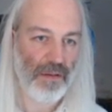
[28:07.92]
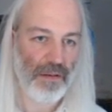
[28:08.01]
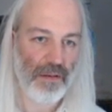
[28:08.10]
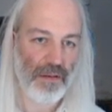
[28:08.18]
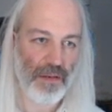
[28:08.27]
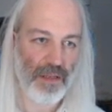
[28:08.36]

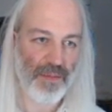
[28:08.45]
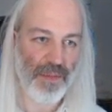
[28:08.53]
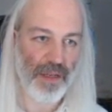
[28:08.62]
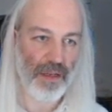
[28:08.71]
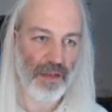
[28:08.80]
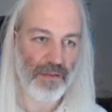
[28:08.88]
Let
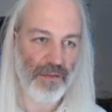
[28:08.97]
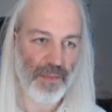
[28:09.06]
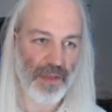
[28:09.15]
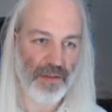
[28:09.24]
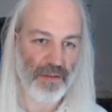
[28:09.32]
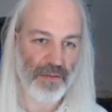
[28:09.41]
me give a
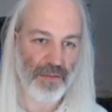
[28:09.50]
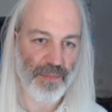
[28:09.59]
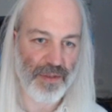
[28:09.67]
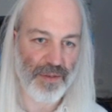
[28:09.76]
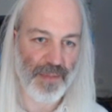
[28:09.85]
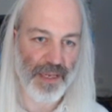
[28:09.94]
bit of
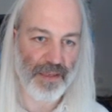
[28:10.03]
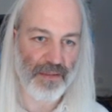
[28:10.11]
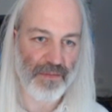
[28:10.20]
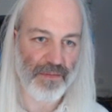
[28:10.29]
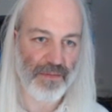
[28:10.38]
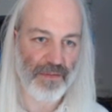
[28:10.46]

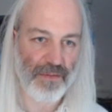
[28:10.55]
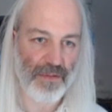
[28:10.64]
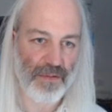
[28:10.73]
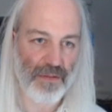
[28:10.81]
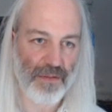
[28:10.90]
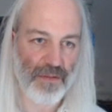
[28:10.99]
perspective
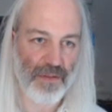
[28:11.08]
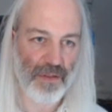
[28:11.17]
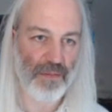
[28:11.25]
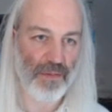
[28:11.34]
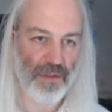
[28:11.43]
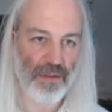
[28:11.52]
just to see
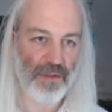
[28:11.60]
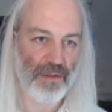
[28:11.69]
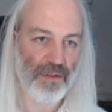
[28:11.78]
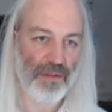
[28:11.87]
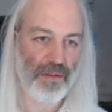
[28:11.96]
what is